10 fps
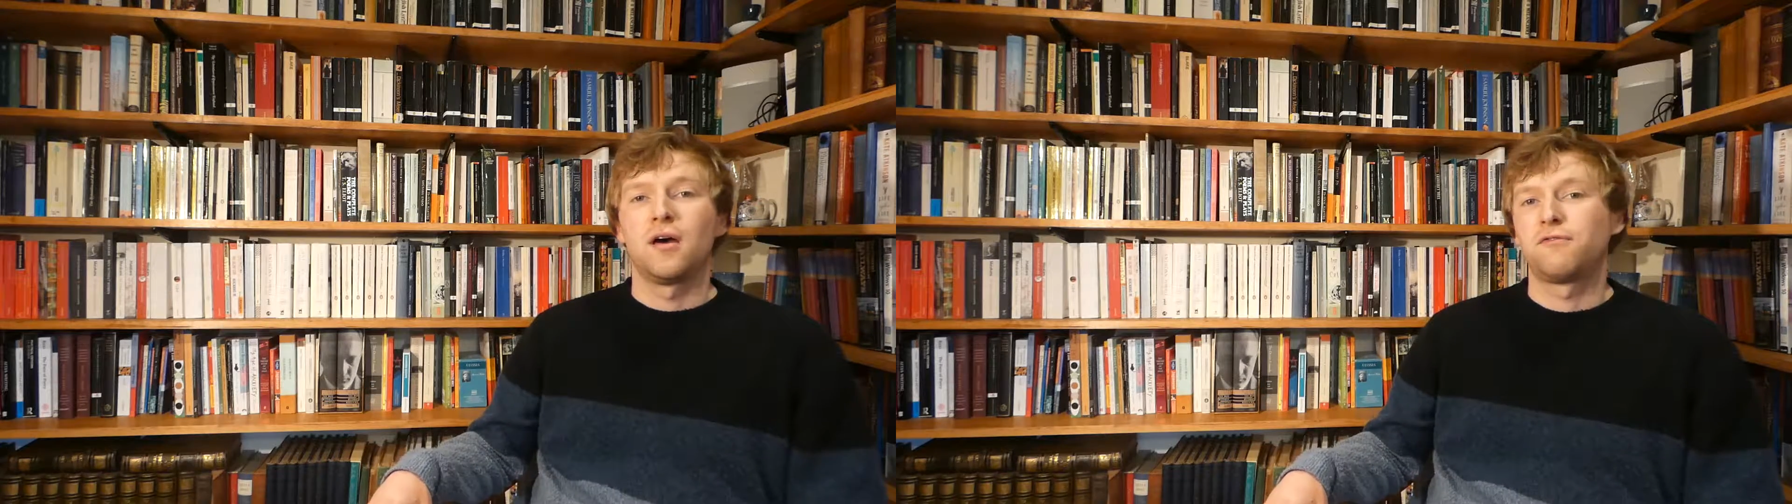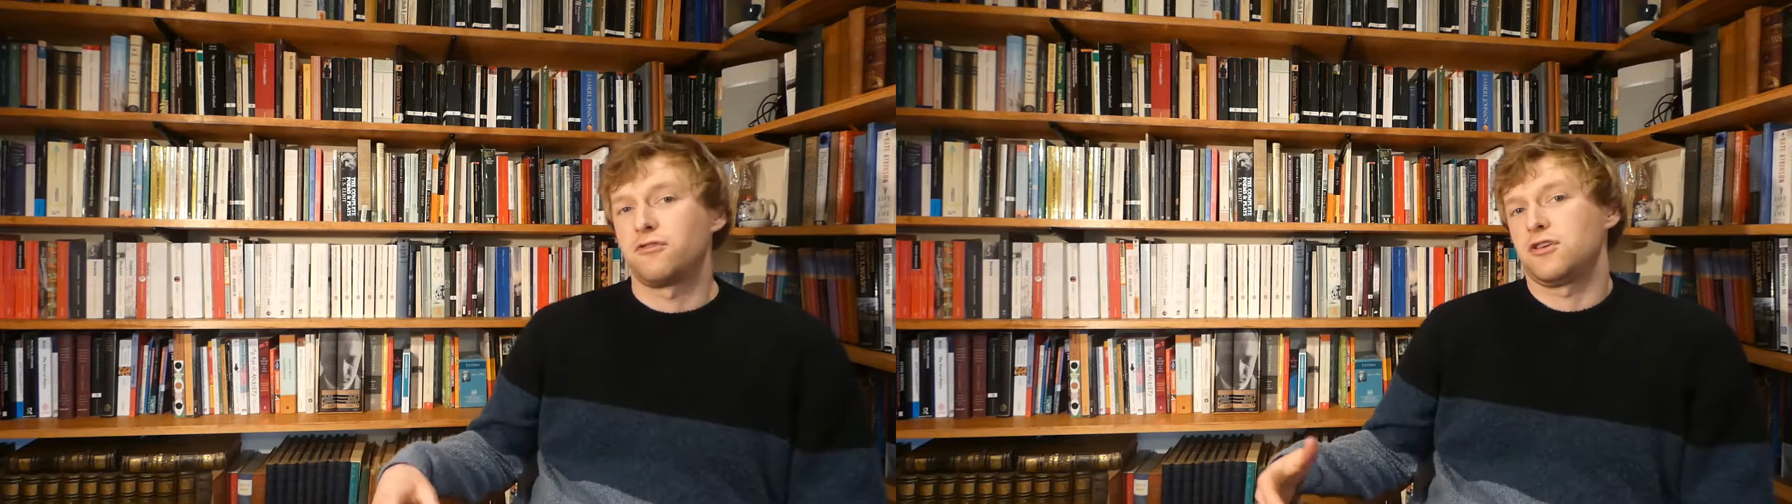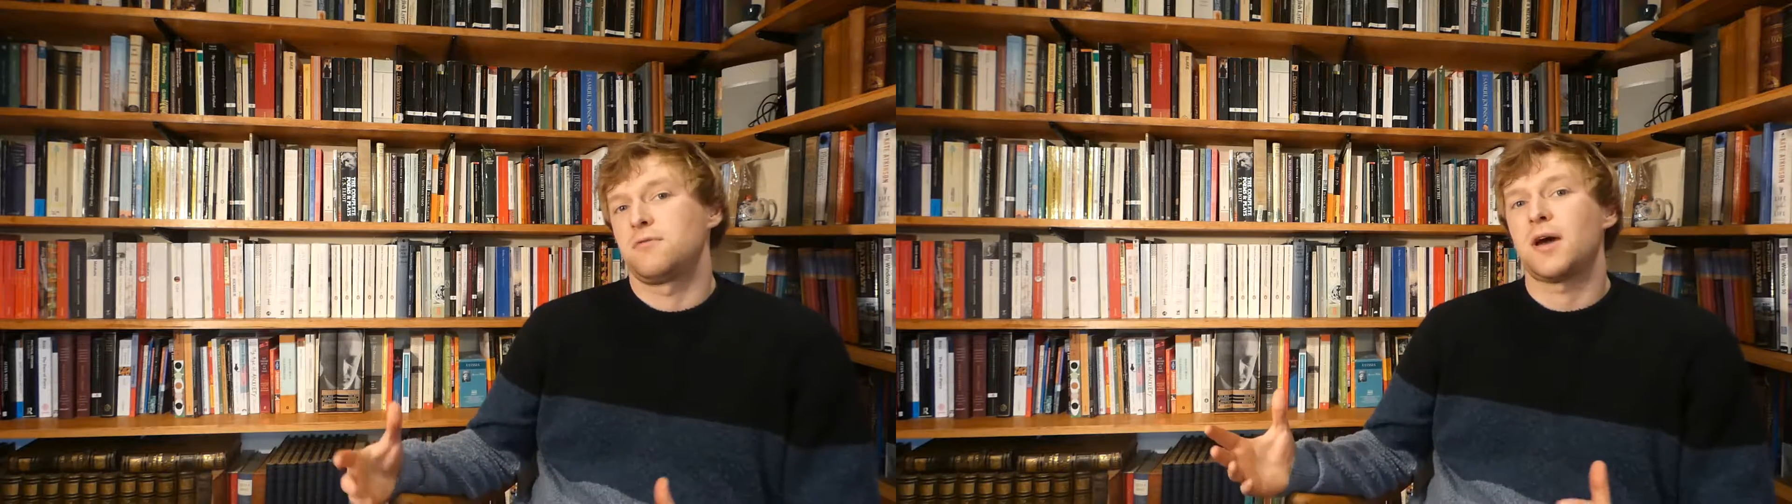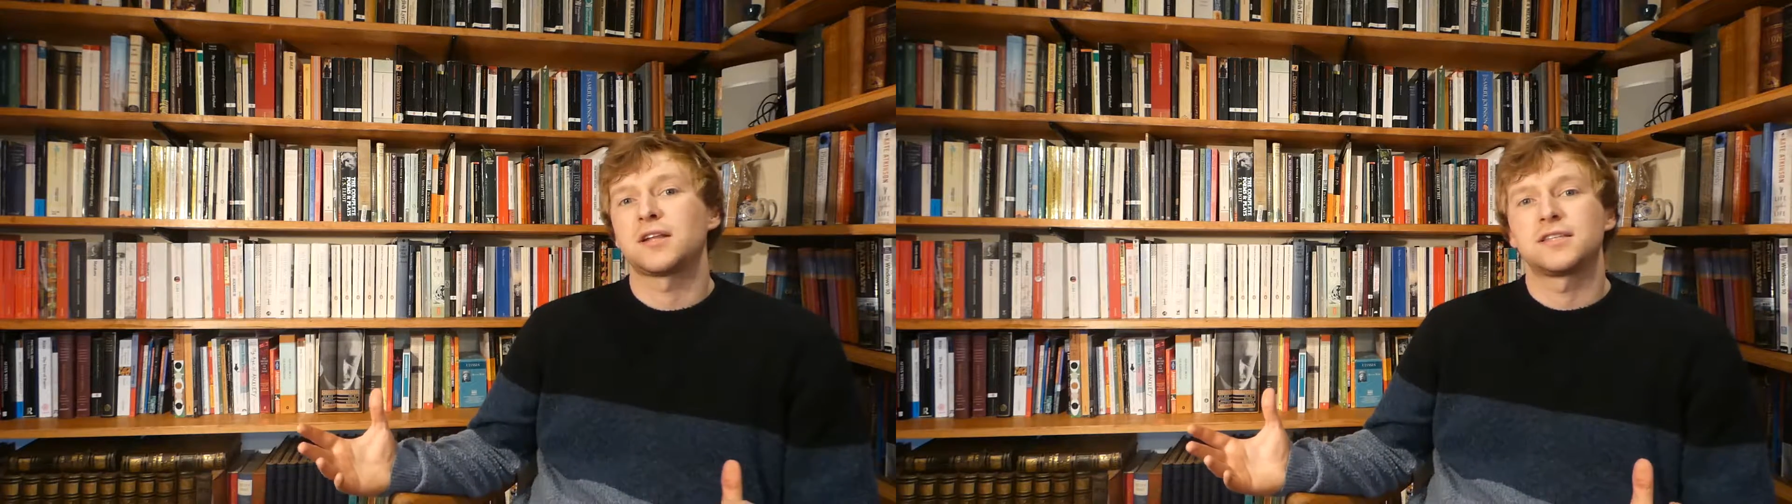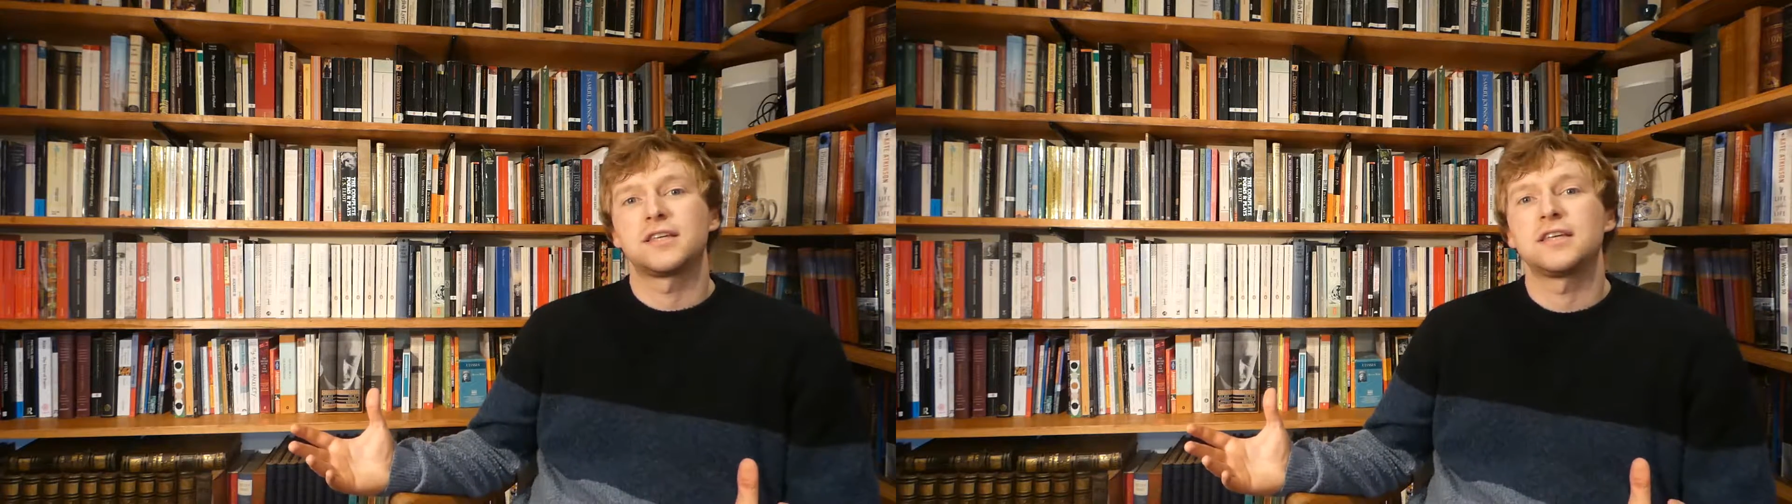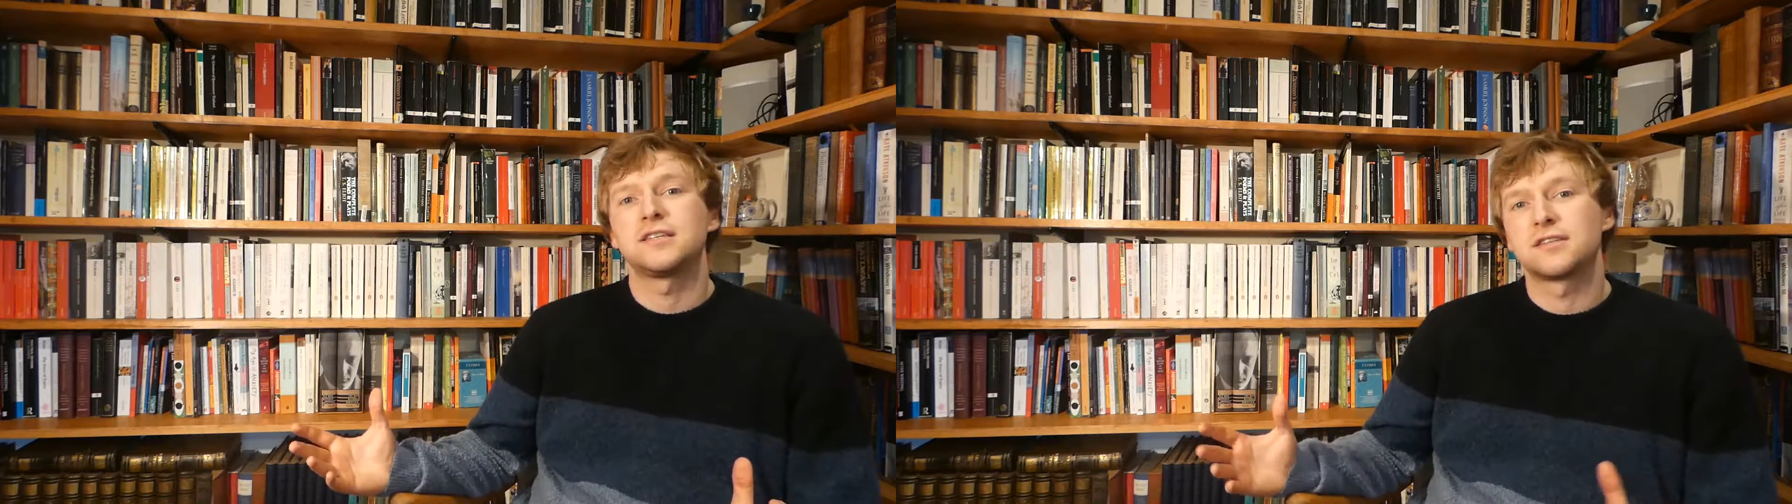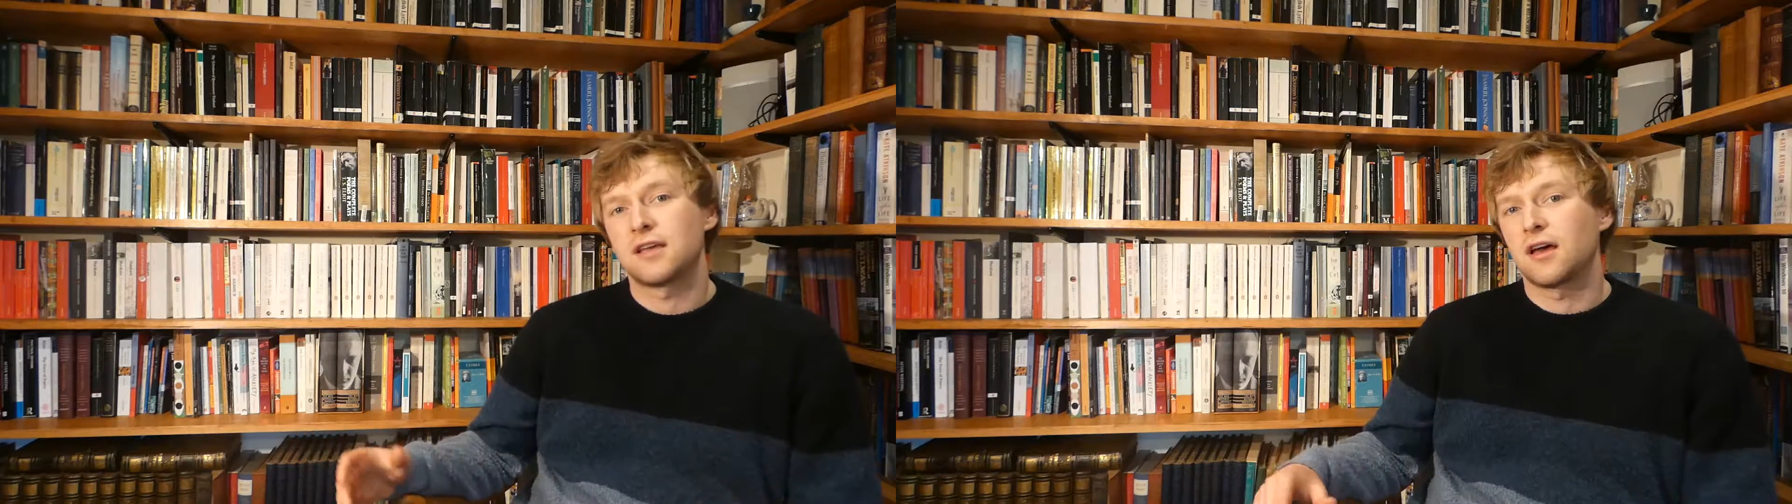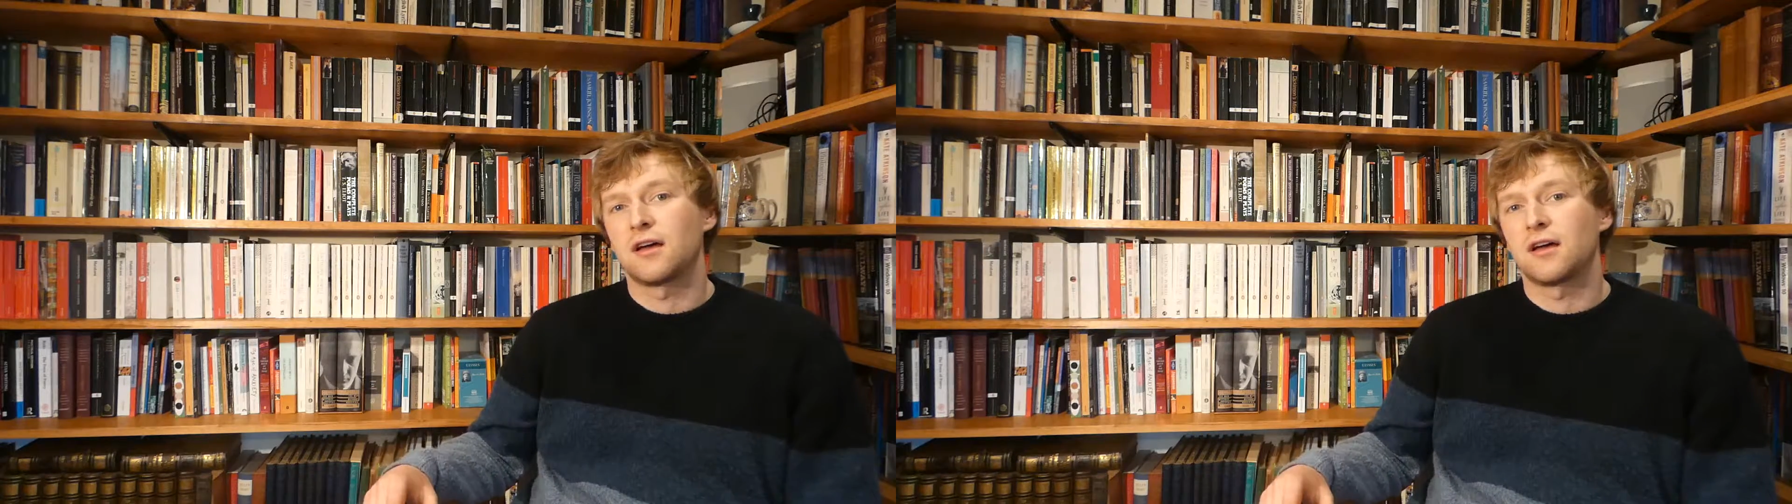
For humanities,